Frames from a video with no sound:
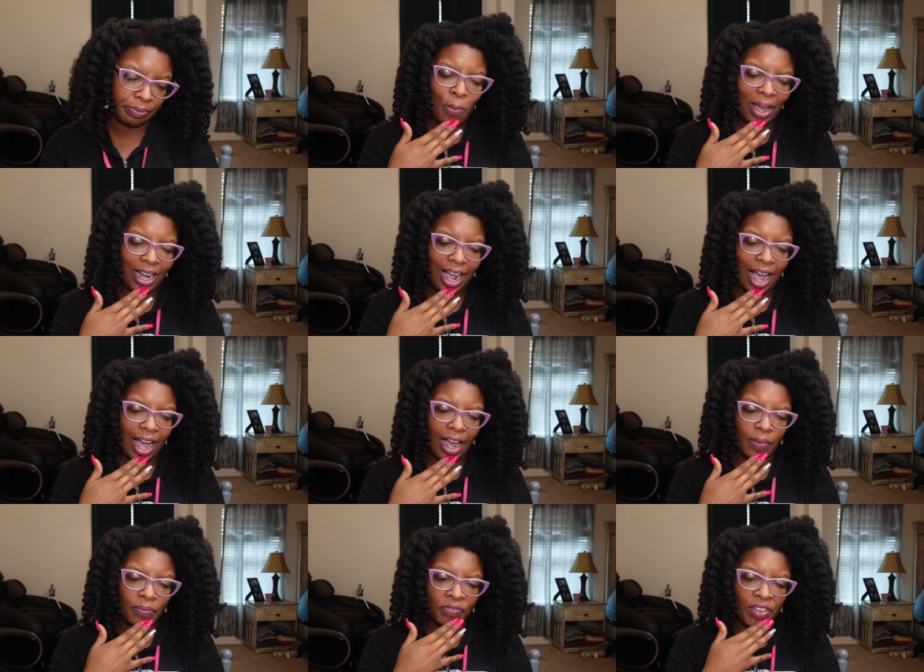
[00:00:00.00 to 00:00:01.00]
Oh my
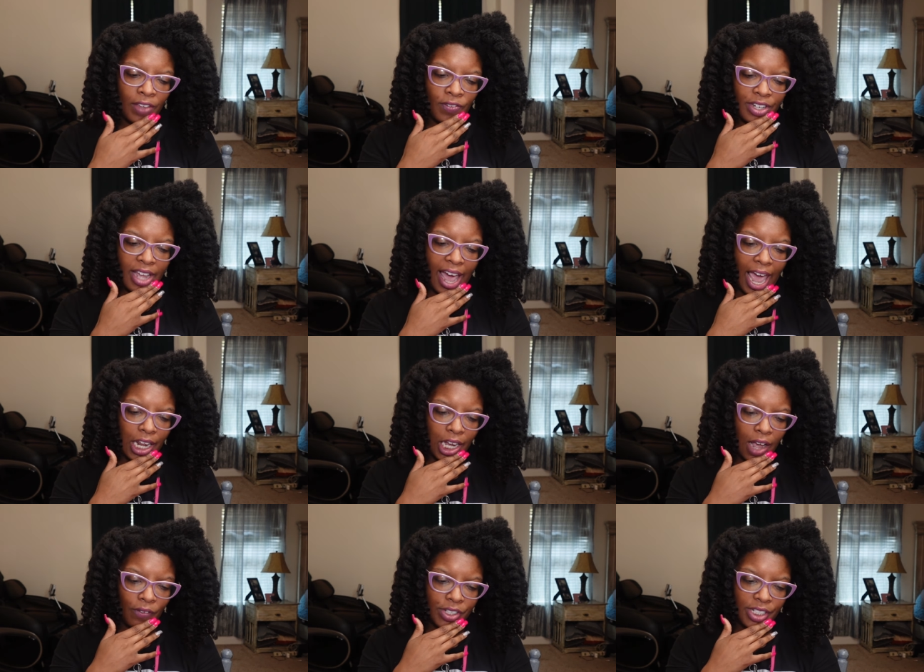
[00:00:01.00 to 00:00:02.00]
God, Viv and I had a
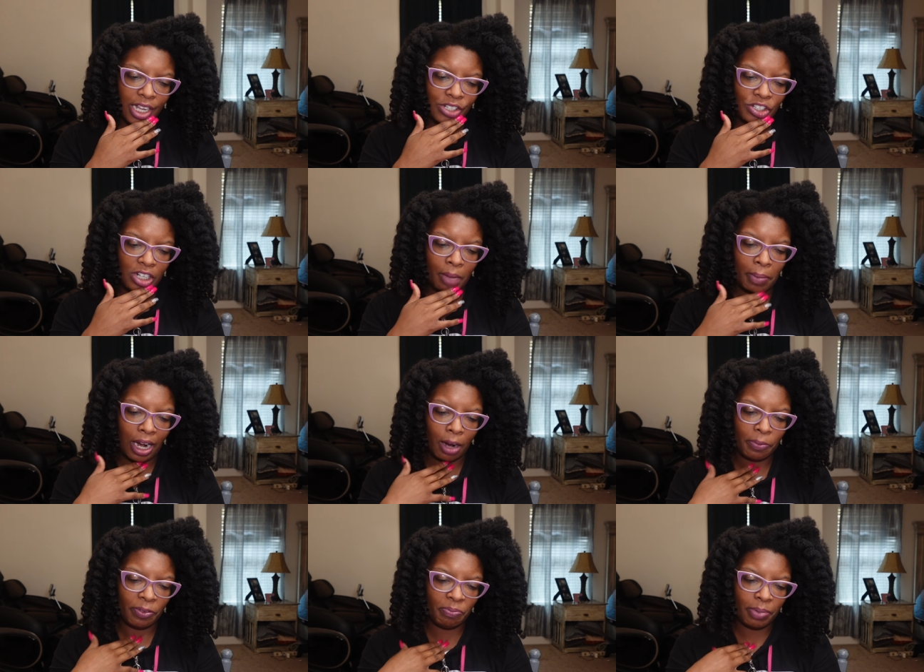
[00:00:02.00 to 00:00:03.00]
conversation about
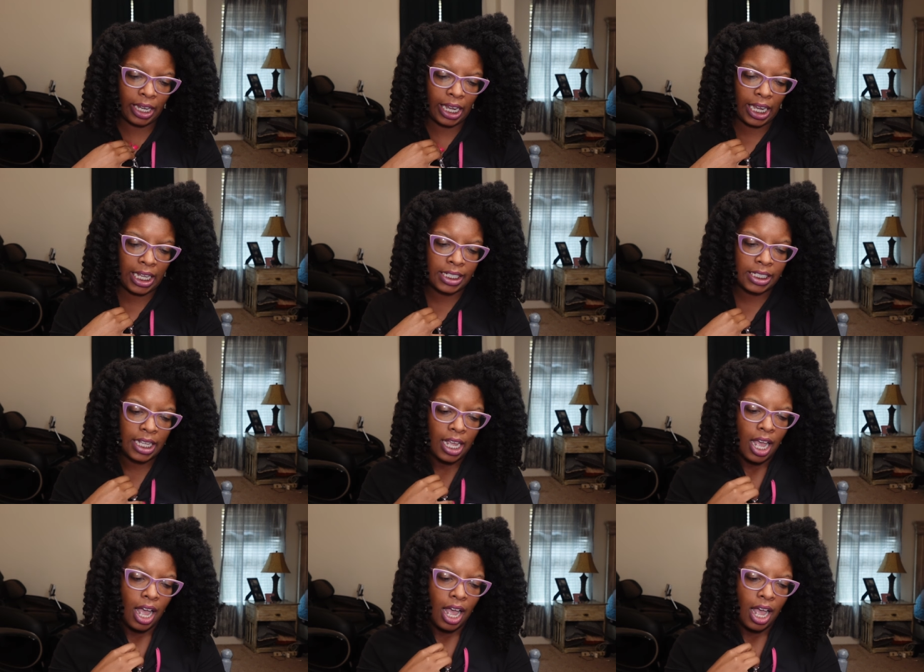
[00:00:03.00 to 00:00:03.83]
our plans.